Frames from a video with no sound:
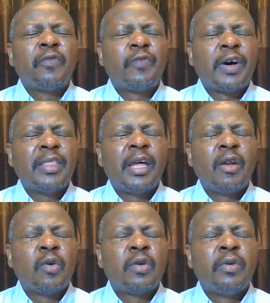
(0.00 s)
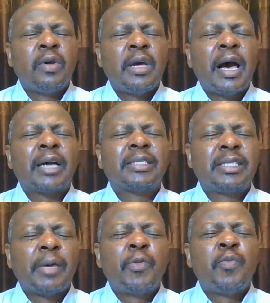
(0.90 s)
Father, Lord,
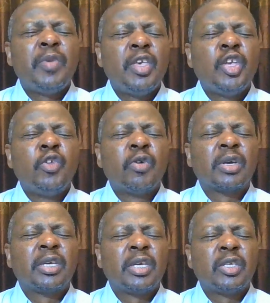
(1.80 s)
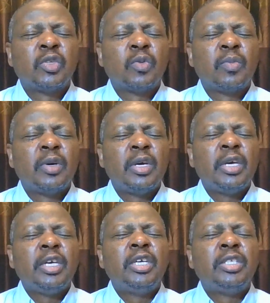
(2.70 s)
accept me in your kingdom.
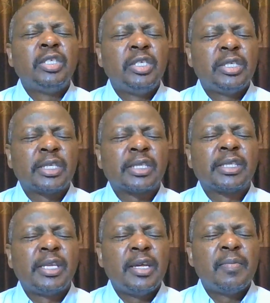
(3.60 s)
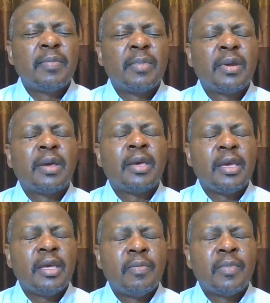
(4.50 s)
In Jesus' name,
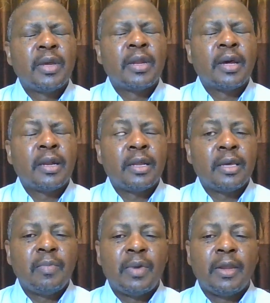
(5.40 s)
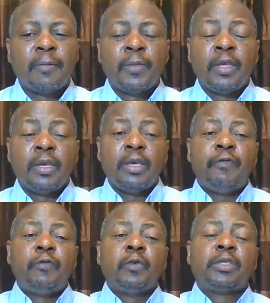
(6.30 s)
amen and amen.
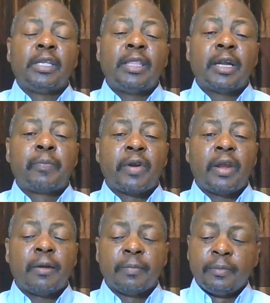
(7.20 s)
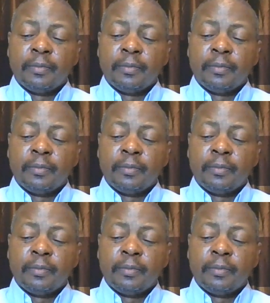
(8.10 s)
If you say that prayer,